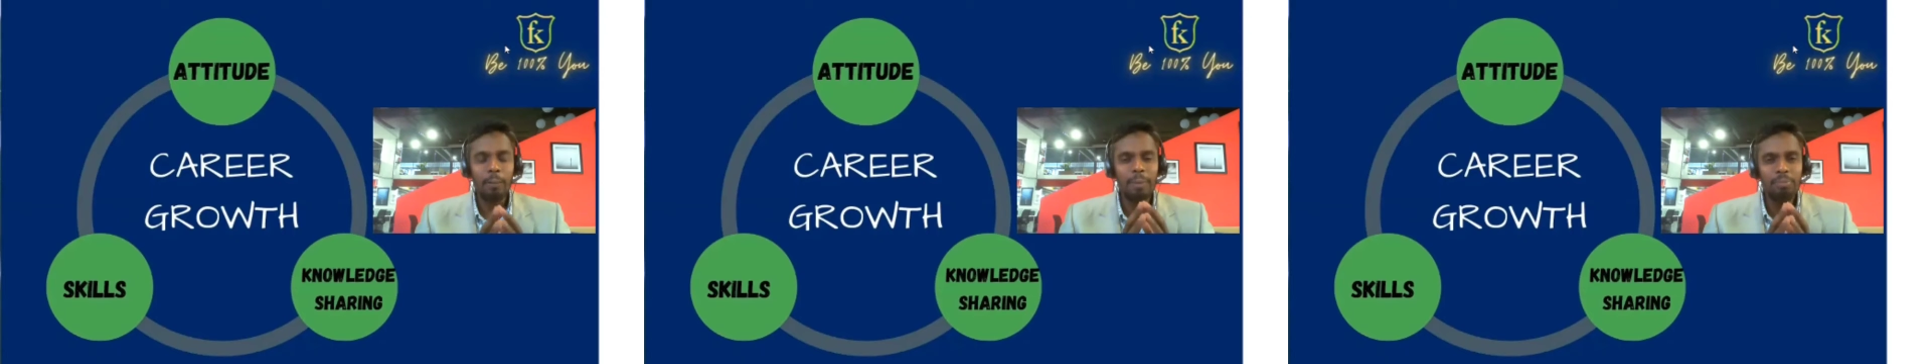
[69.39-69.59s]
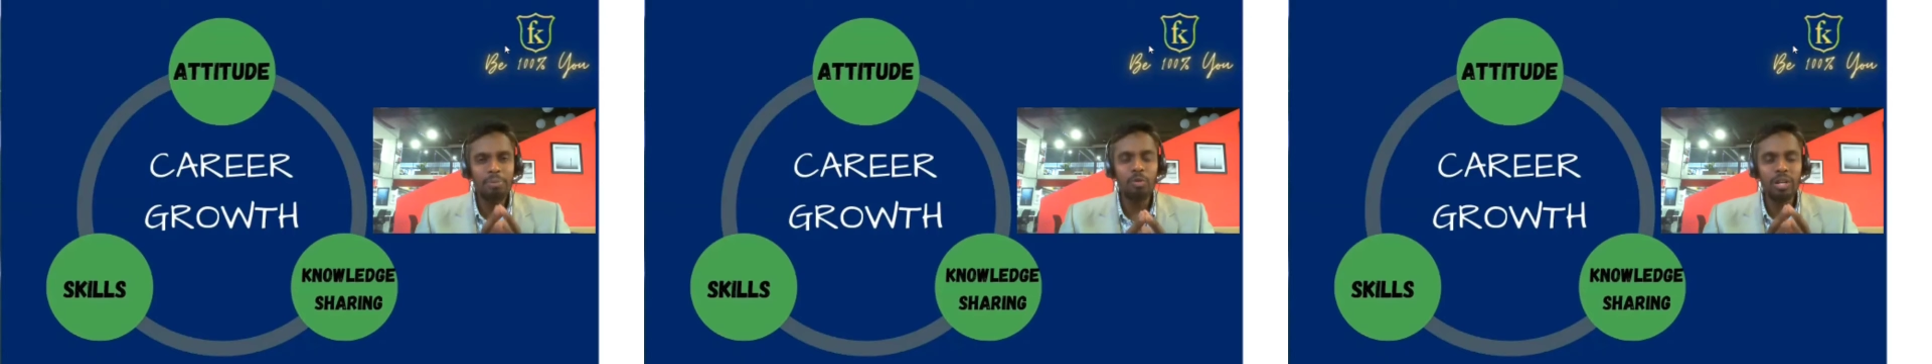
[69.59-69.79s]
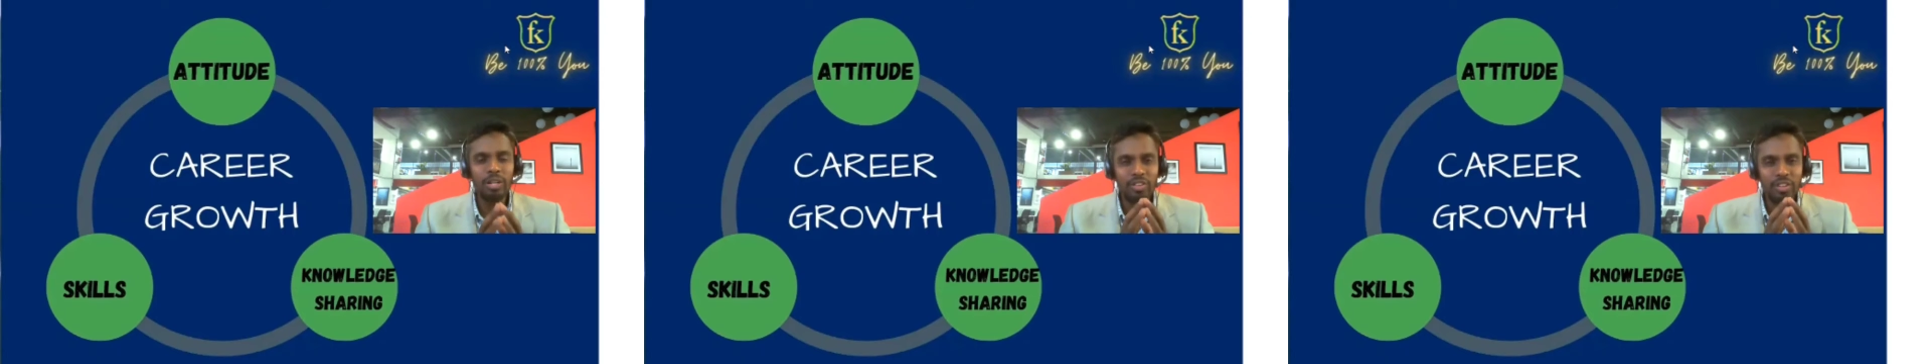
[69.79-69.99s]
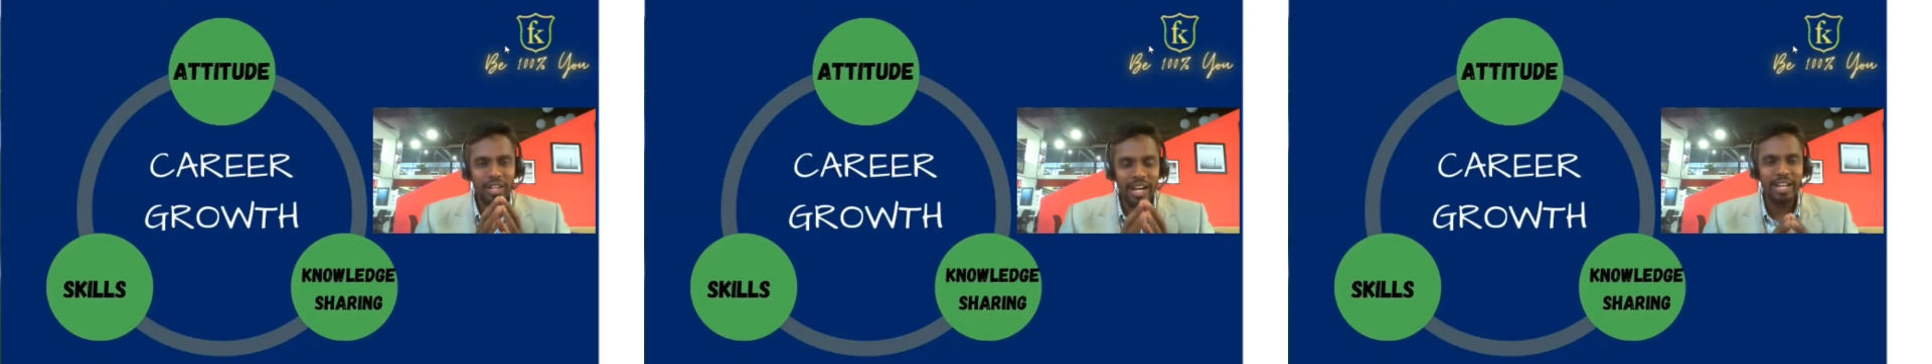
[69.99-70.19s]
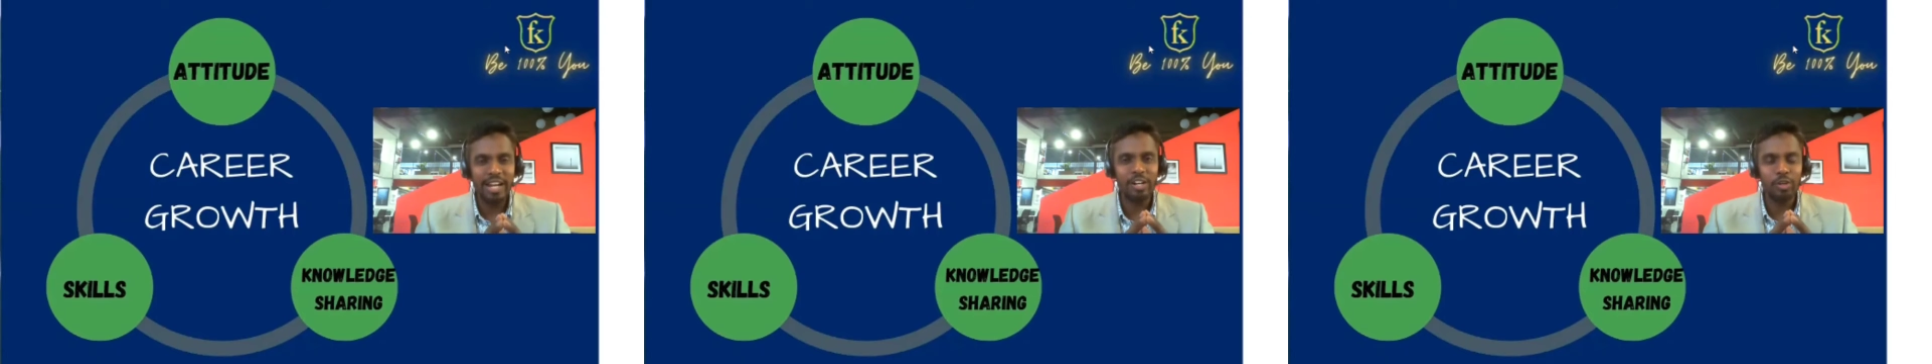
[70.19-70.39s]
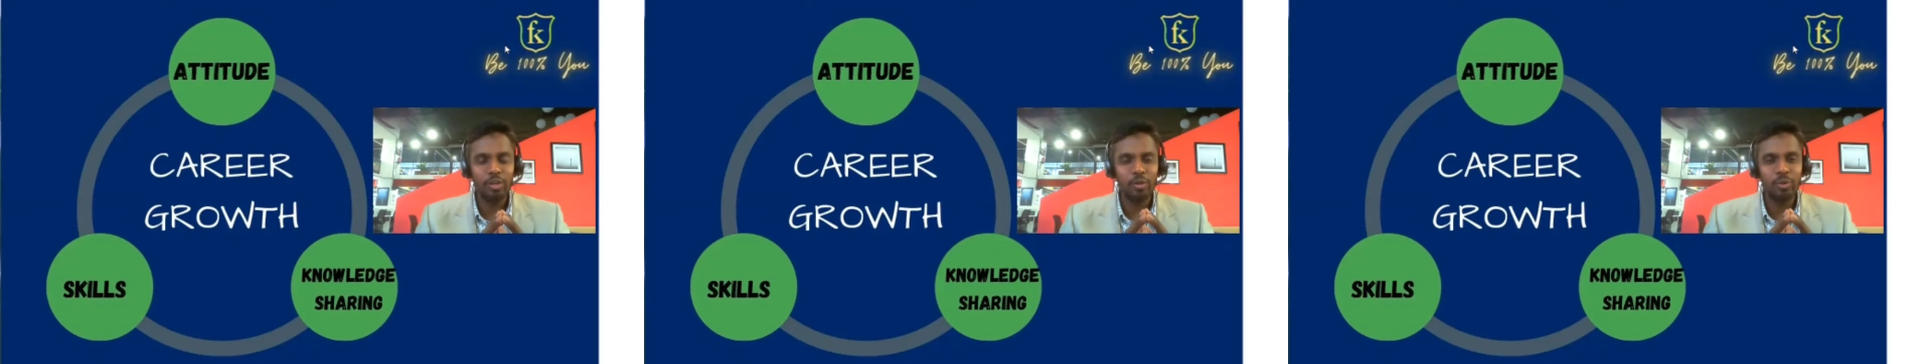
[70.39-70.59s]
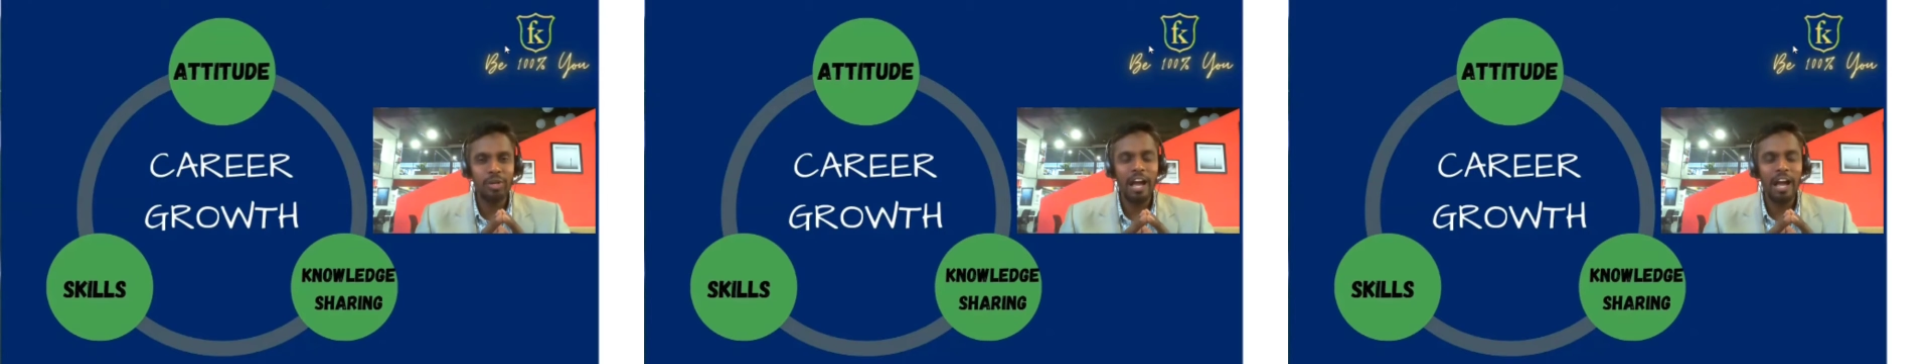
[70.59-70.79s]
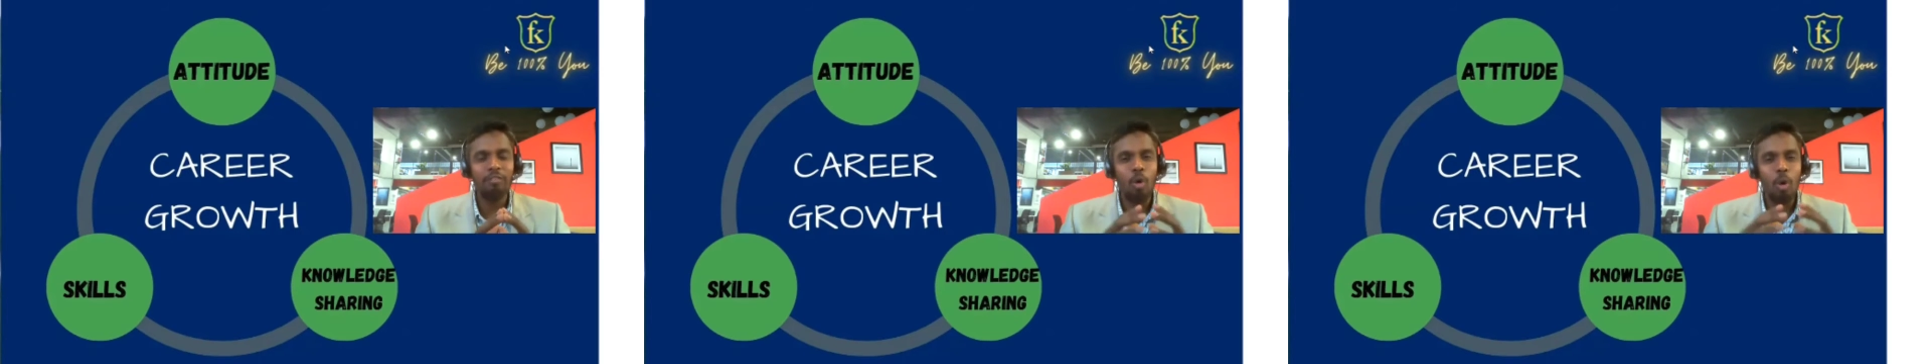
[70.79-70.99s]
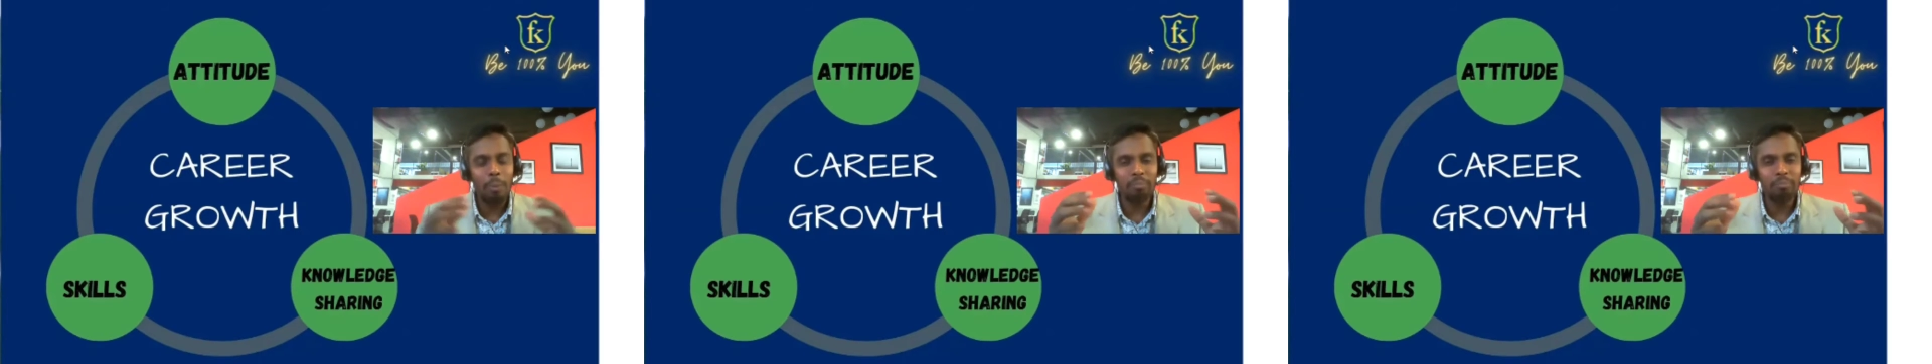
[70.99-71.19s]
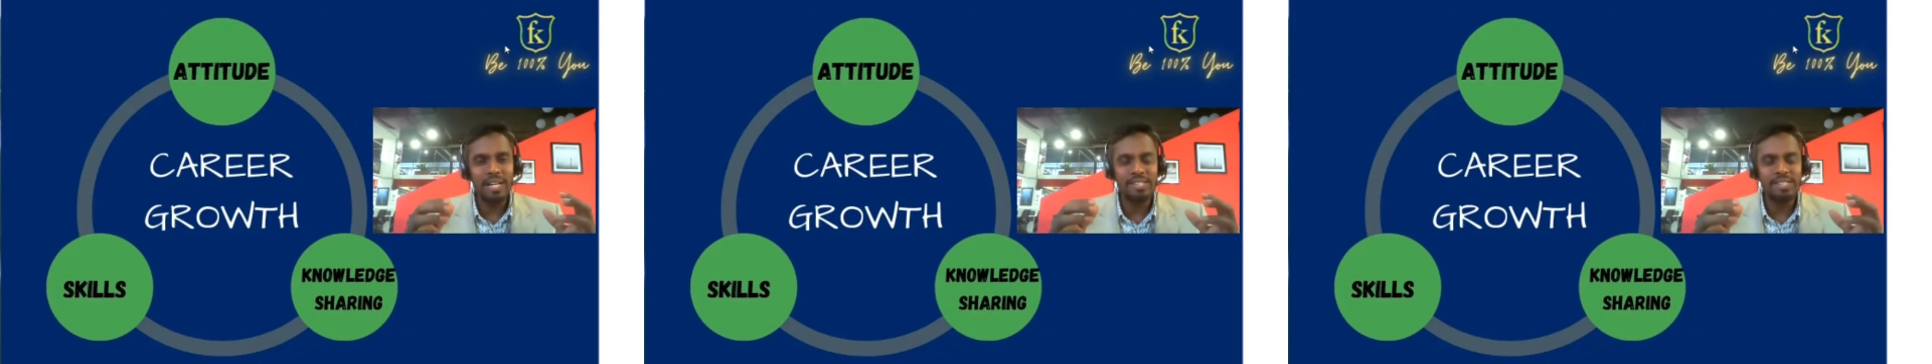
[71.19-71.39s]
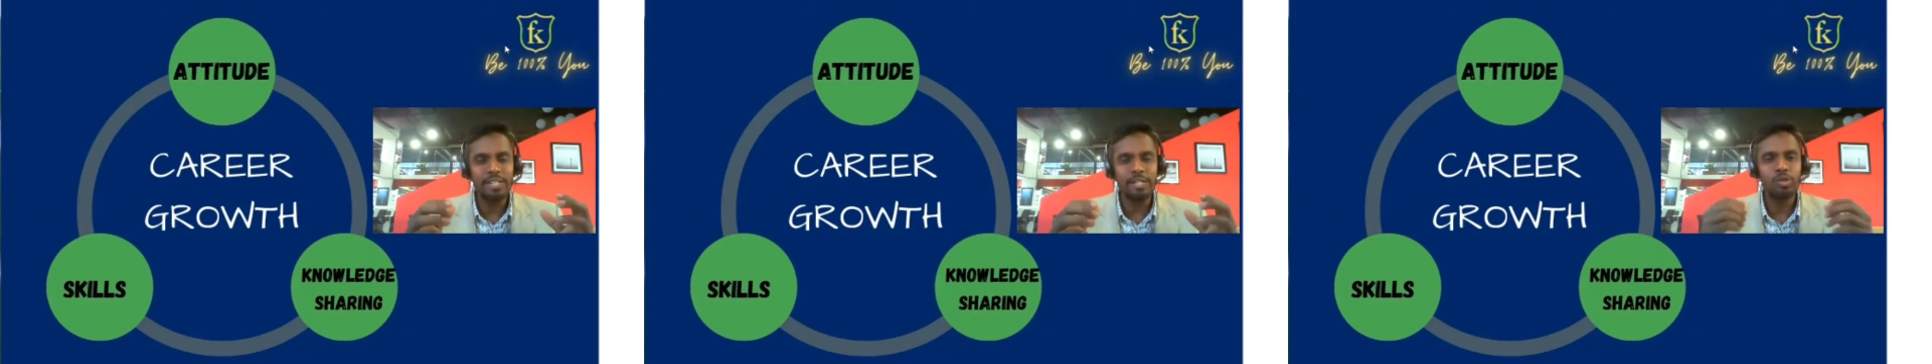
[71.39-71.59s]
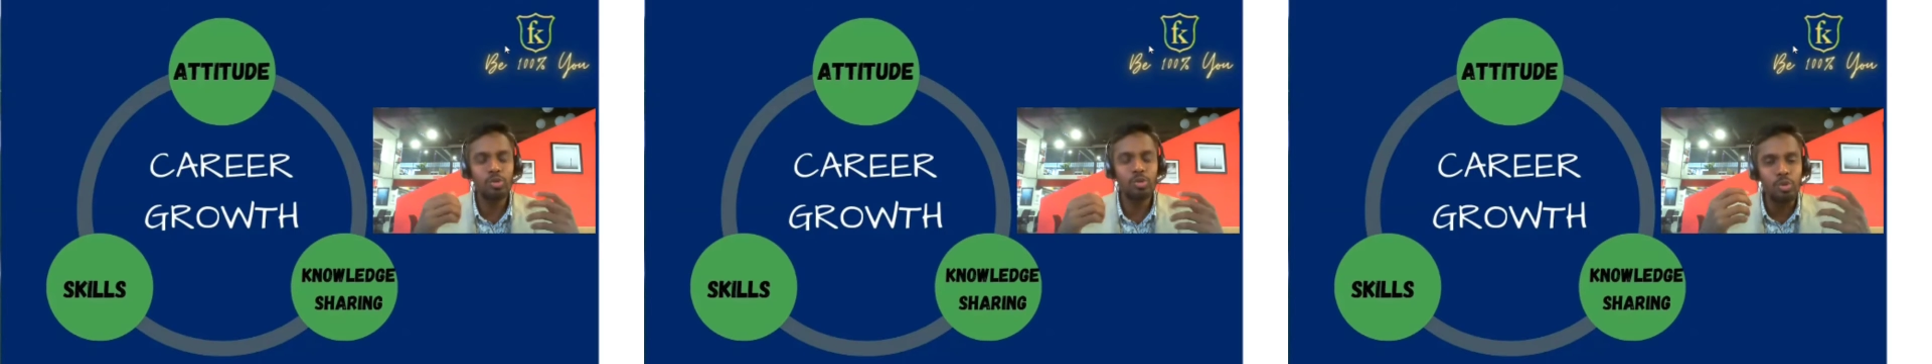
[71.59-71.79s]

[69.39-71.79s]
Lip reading: People with great attitude have open mindset